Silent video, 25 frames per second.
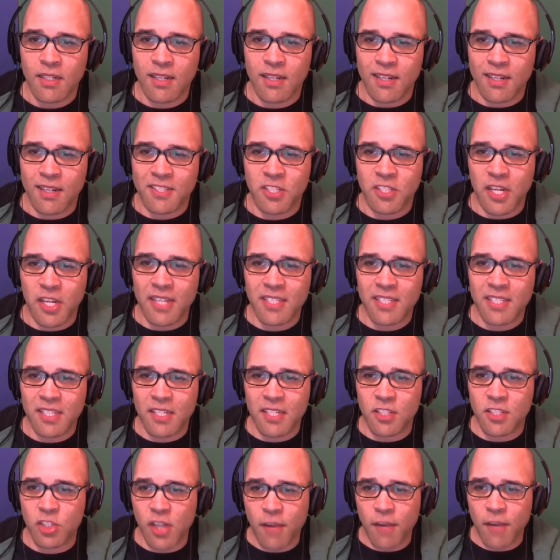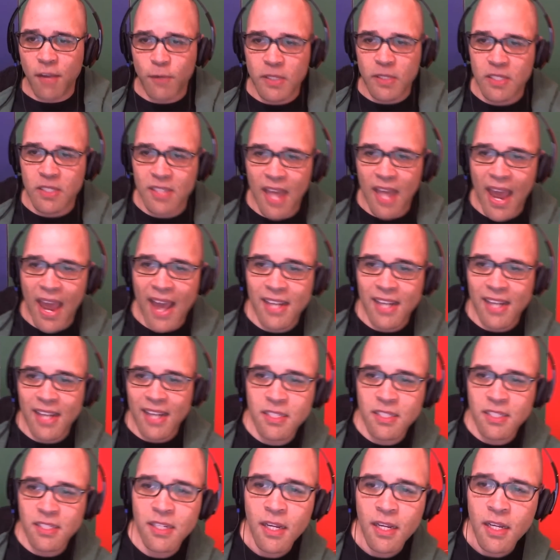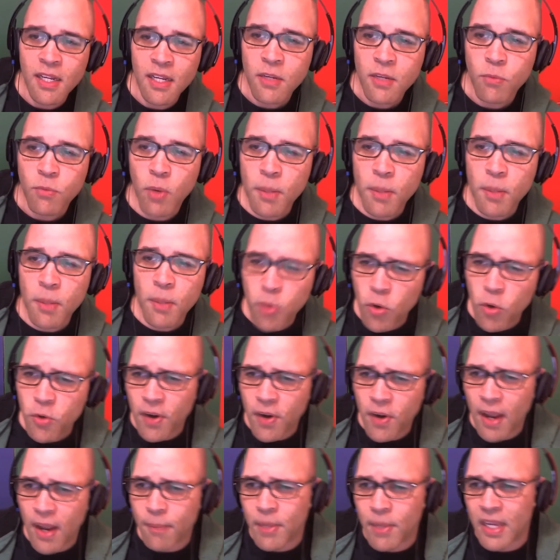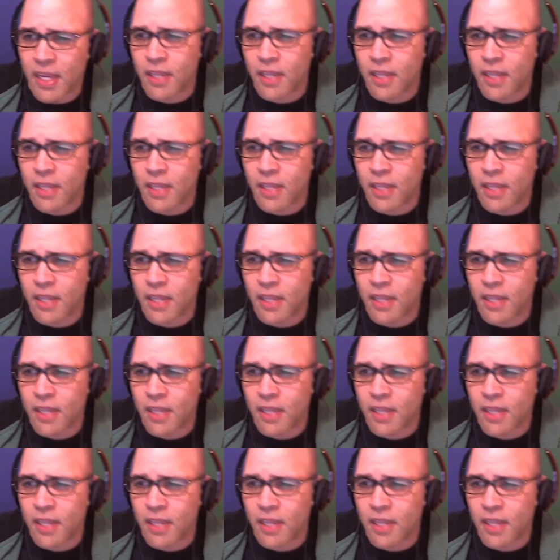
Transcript: Jason Jeffers asks, what programming